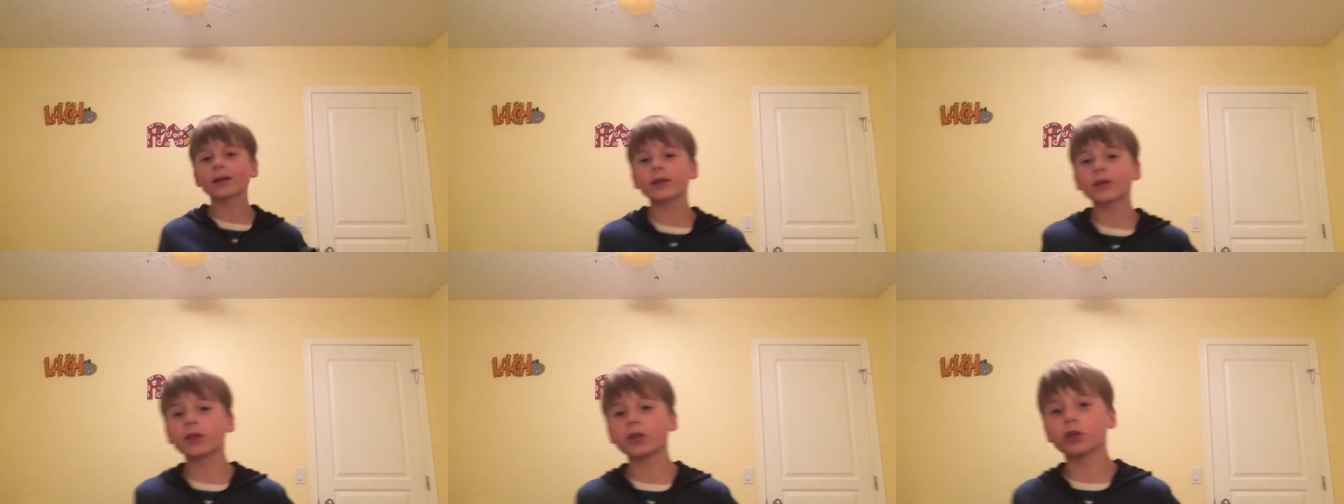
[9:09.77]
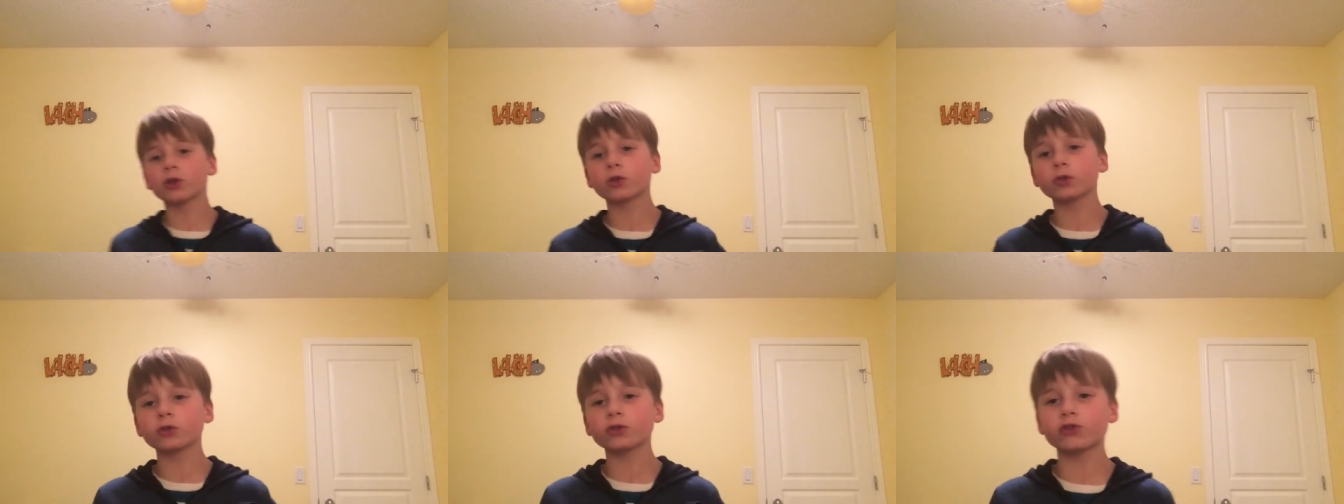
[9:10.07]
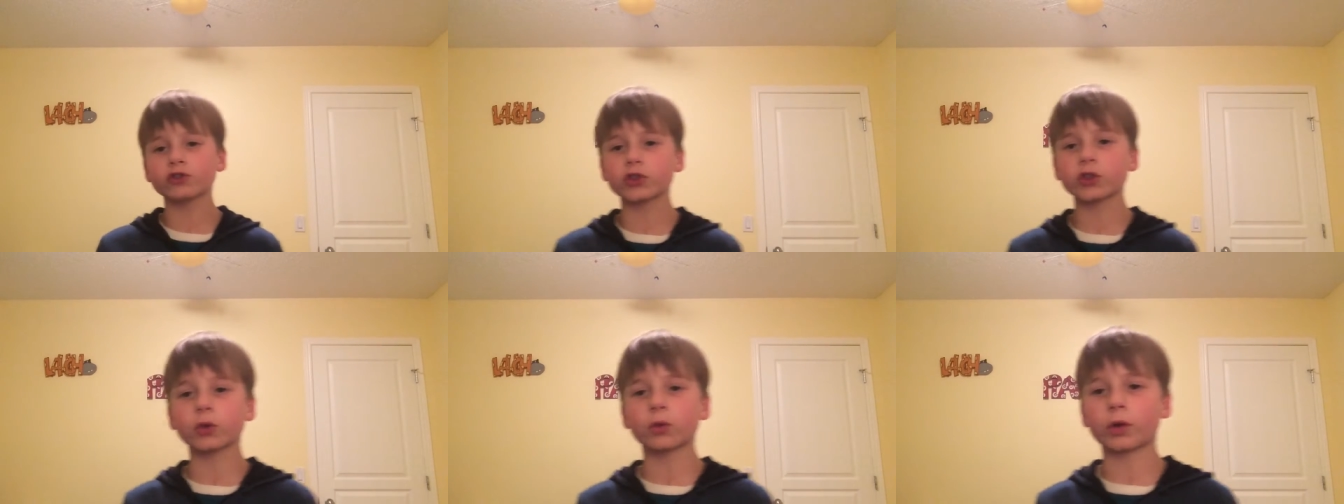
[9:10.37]
huge,
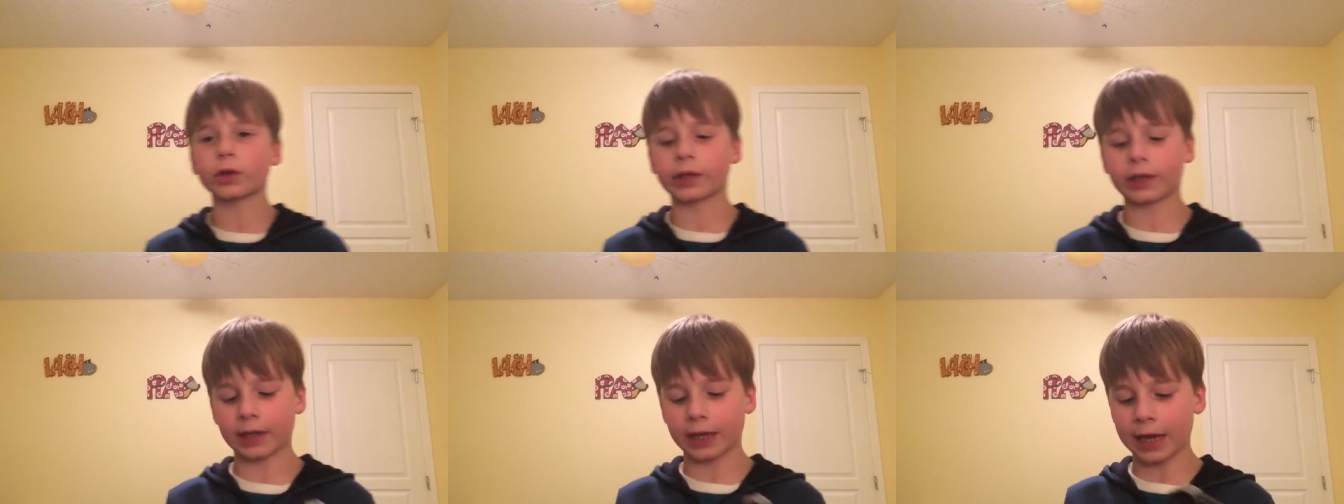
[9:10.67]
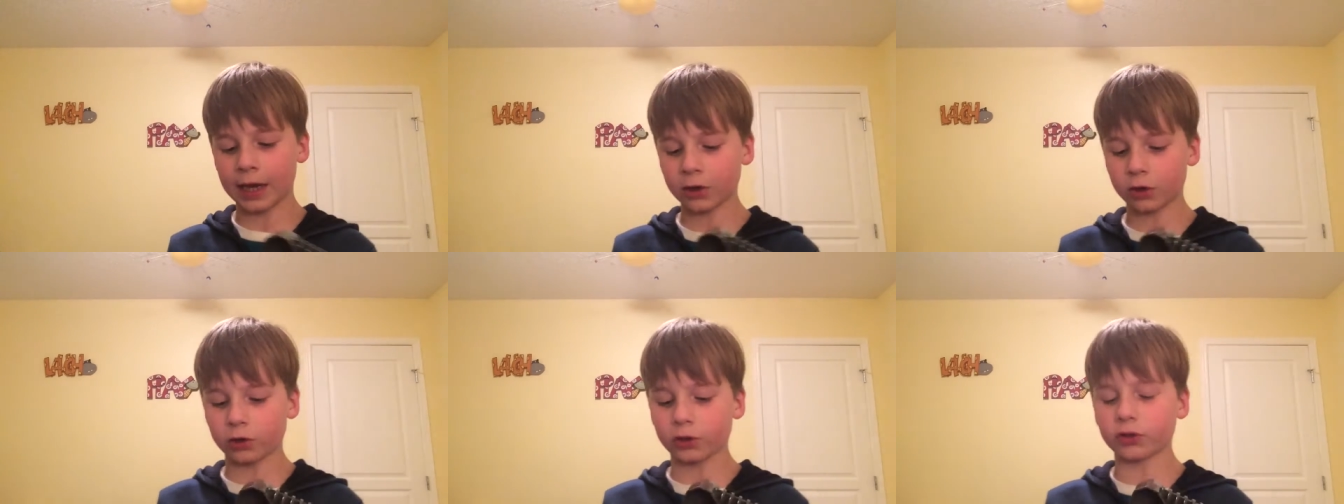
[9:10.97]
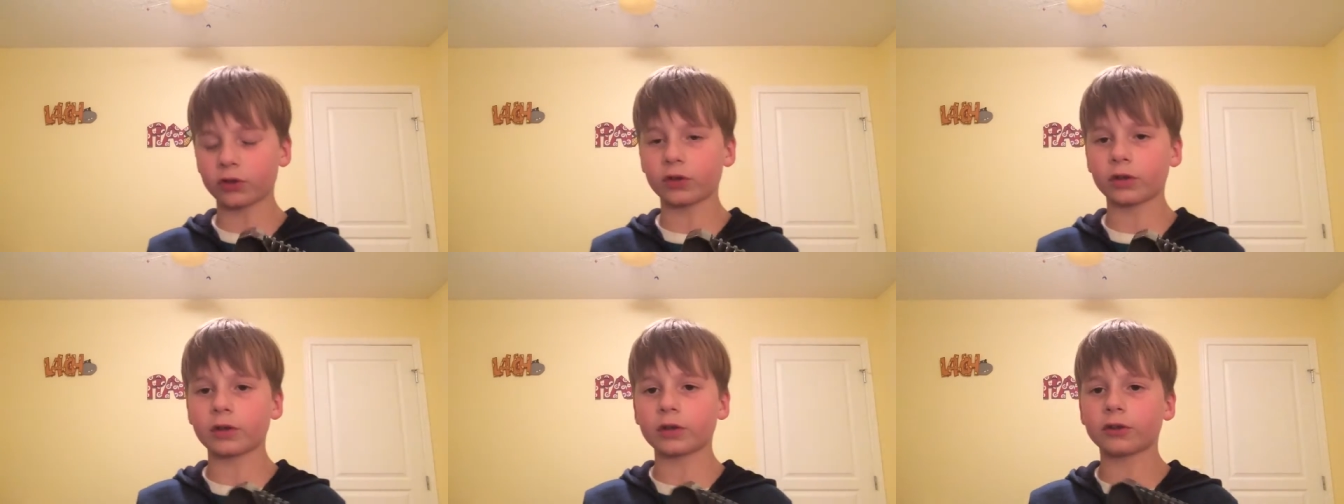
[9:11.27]
so when I add
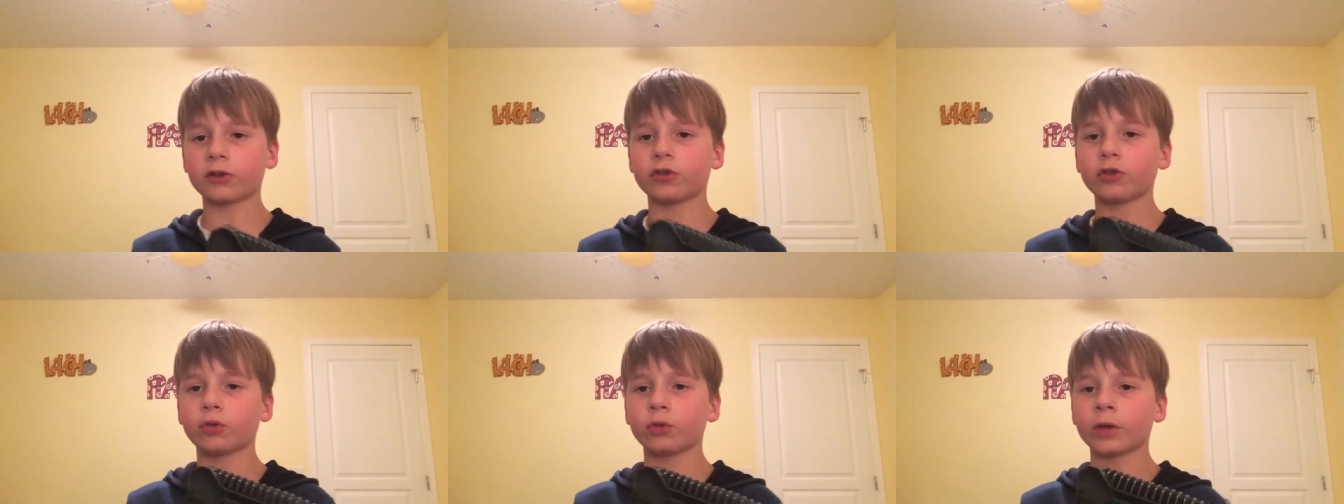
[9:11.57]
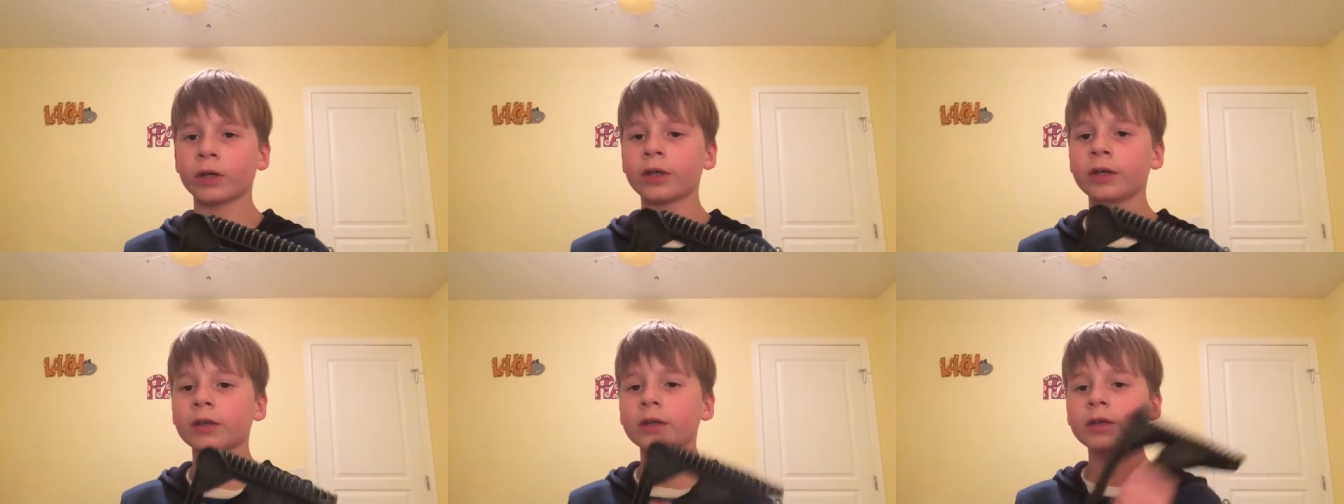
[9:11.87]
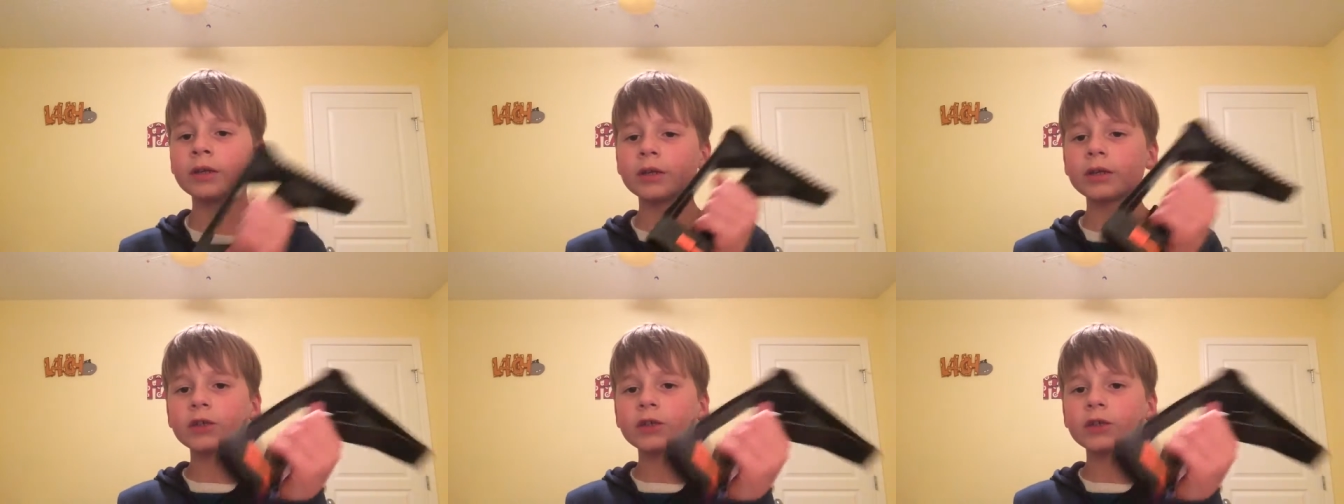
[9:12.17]
on to it,